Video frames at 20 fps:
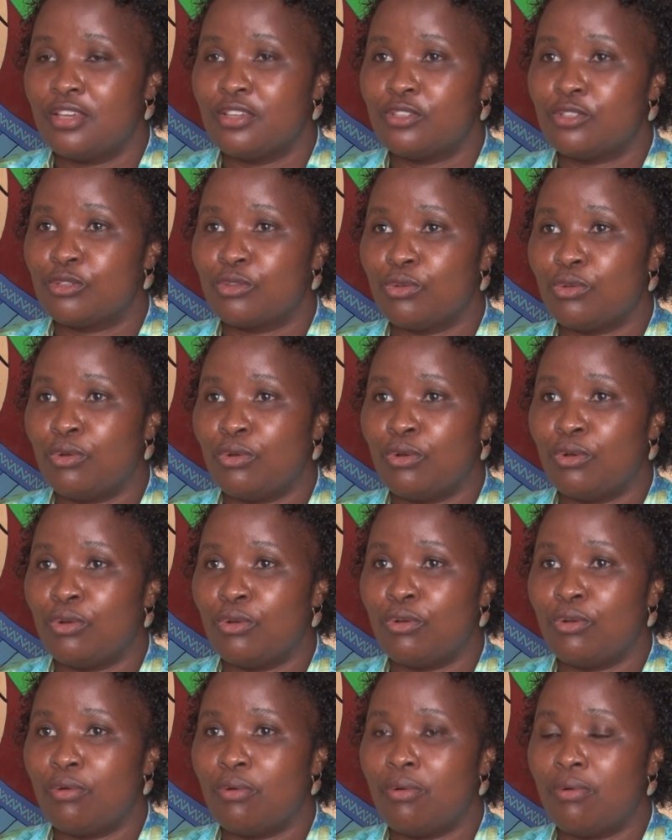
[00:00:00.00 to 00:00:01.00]

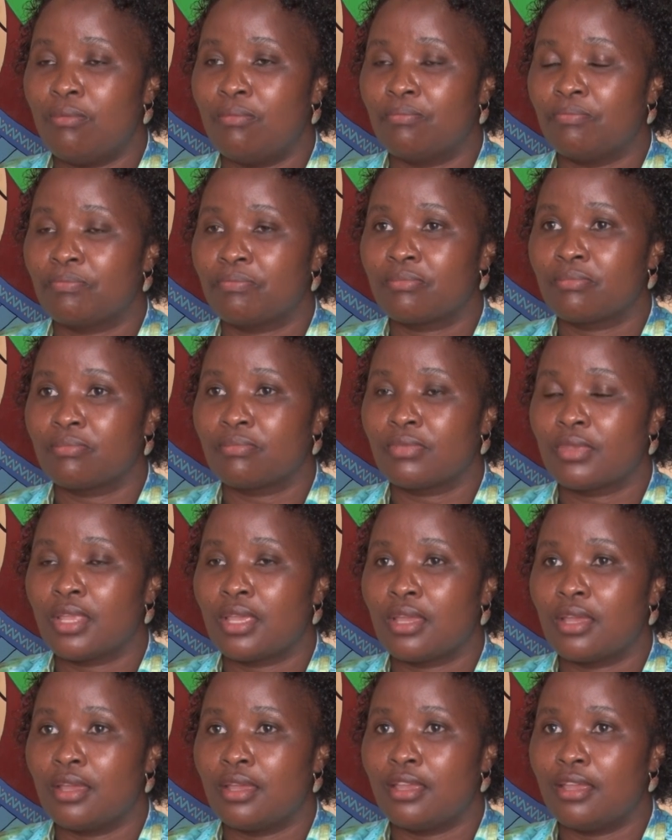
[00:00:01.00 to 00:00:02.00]
So
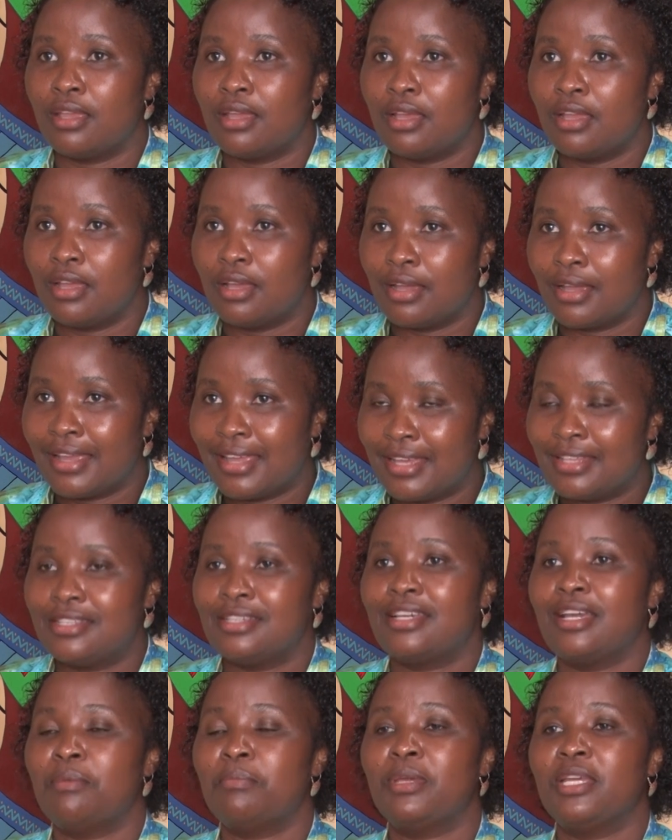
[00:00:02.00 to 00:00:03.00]

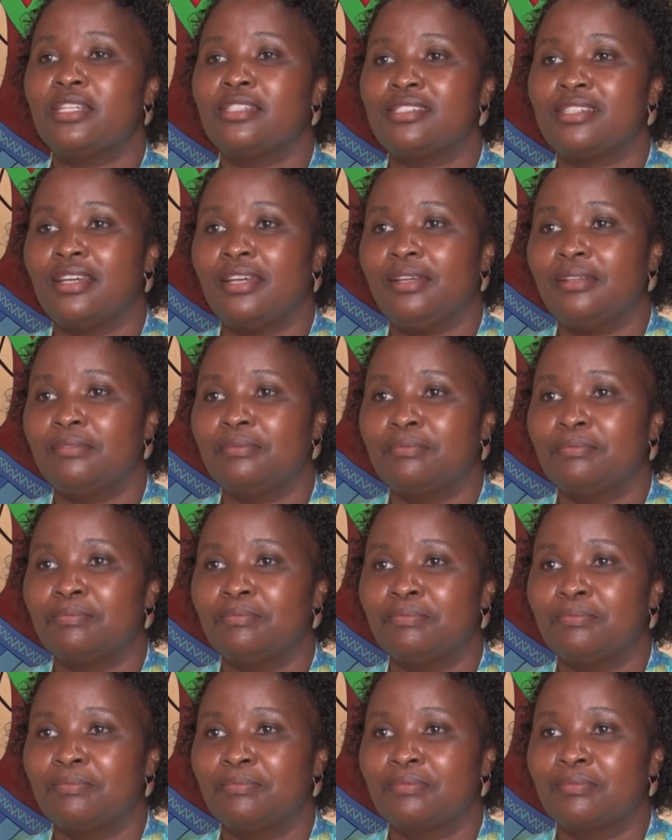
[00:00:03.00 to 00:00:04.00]
getting a mentor,
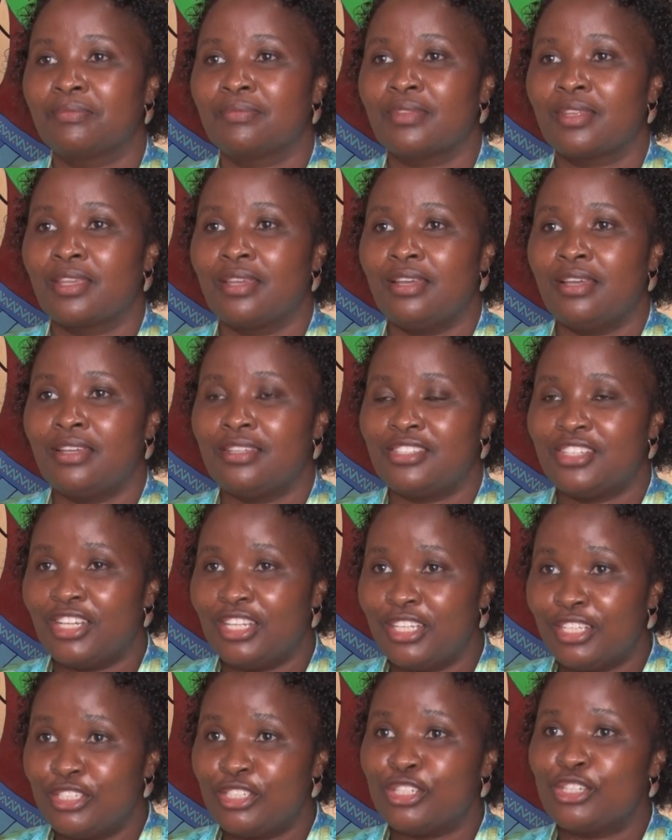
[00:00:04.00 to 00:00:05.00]

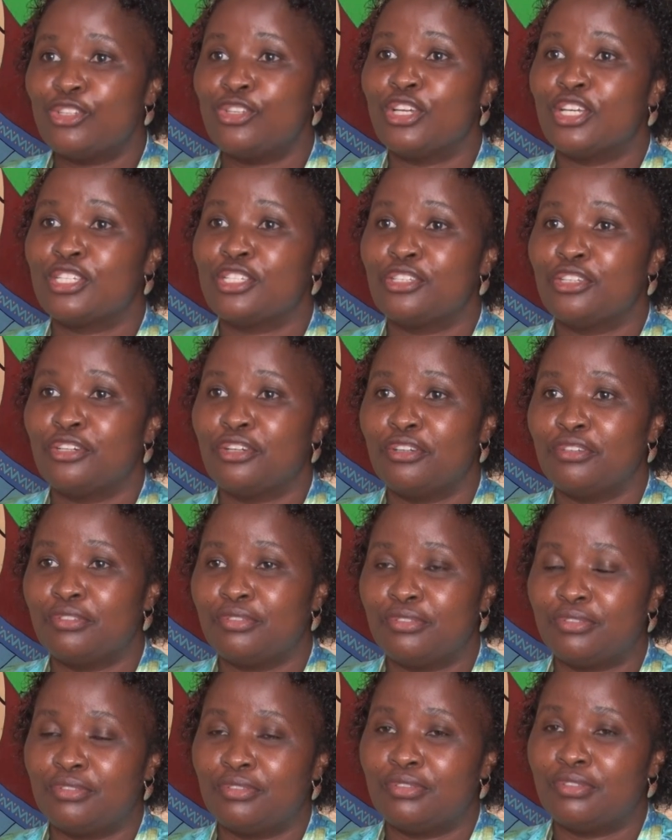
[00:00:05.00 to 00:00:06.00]
challenging
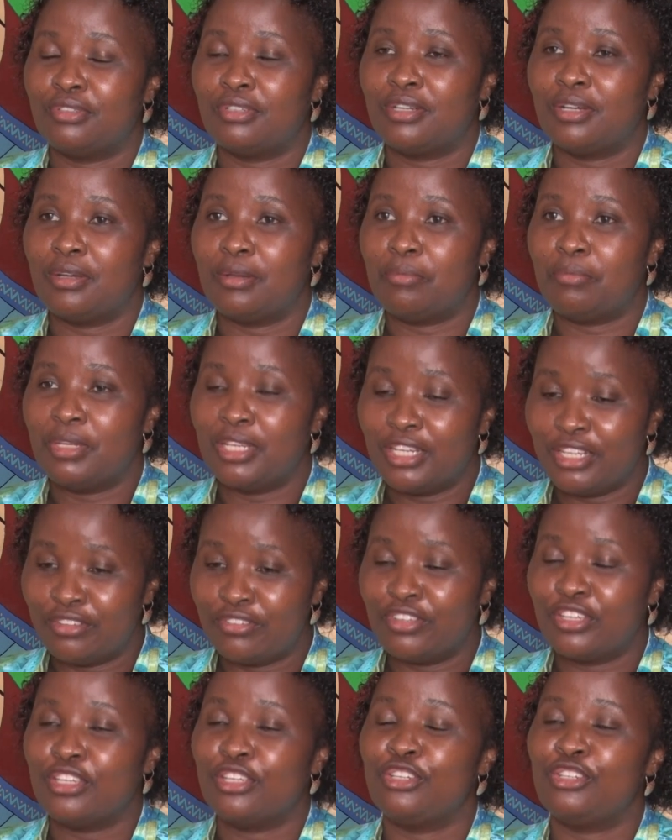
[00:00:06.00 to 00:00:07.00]
yourself,
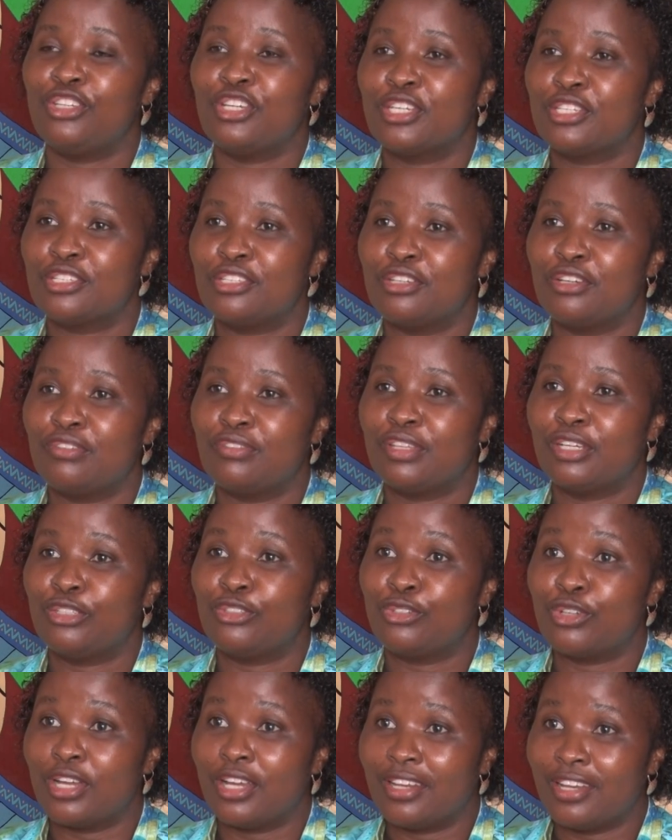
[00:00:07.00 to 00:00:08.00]
believing in yourself
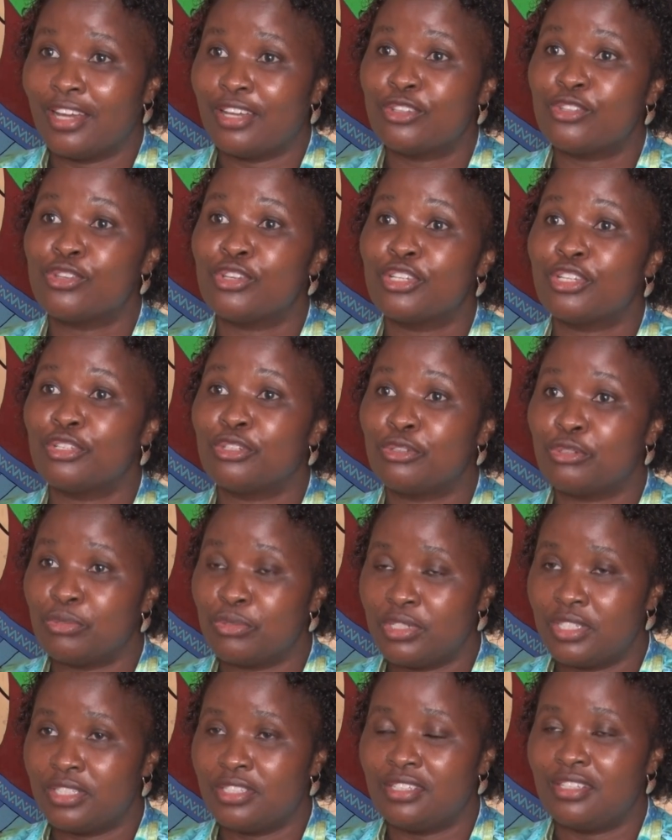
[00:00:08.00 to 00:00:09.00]
that you can actually
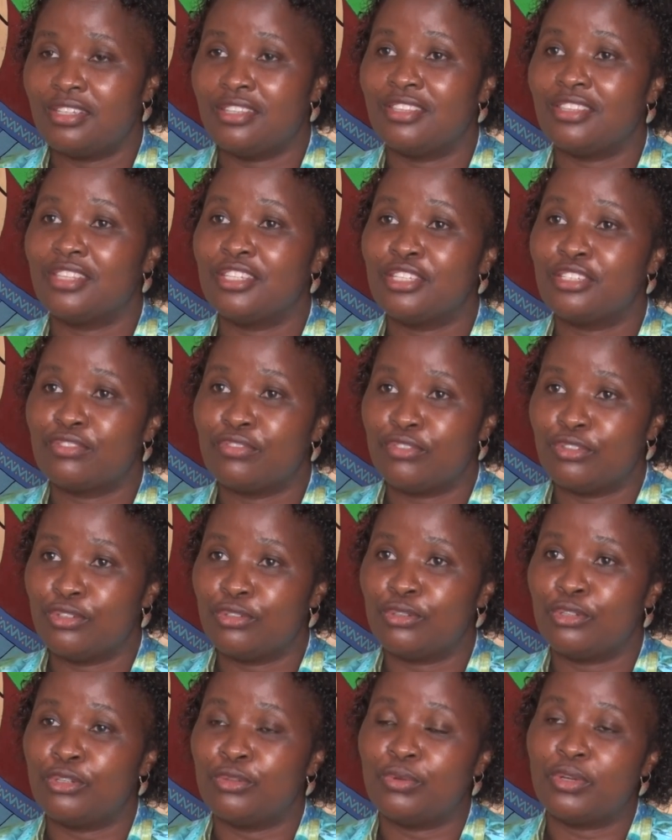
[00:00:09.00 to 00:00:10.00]
do it in this
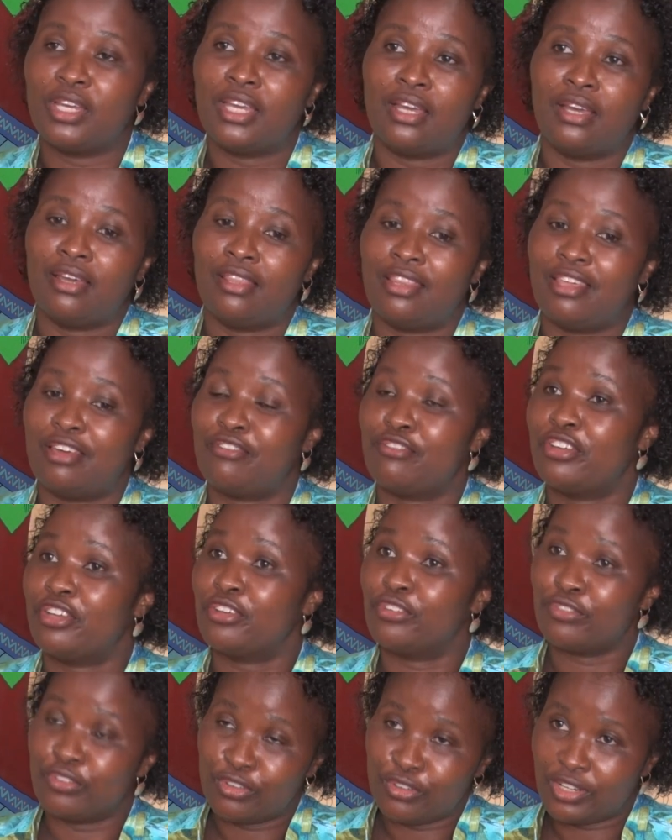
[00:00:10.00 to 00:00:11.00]
field where there are
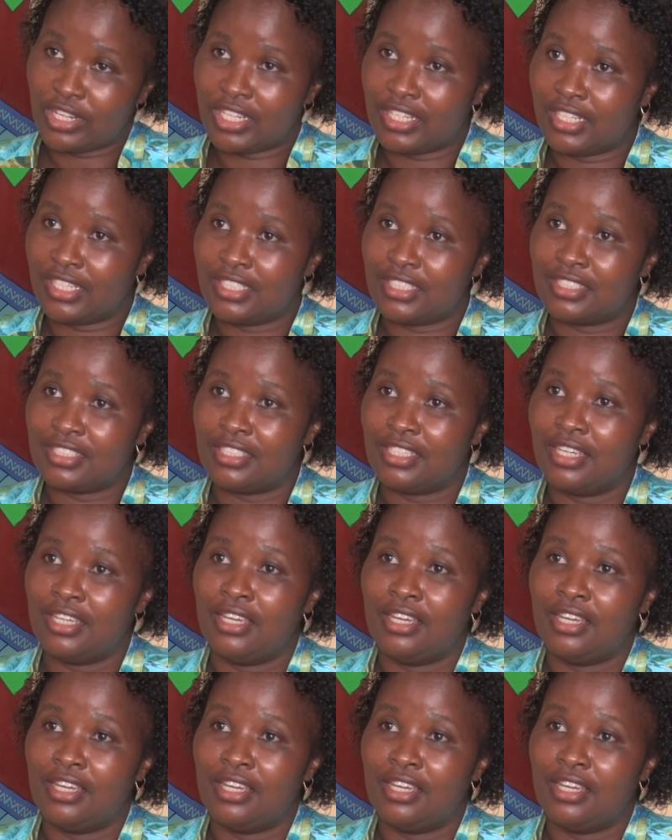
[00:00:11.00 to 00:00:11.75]
very few ladies.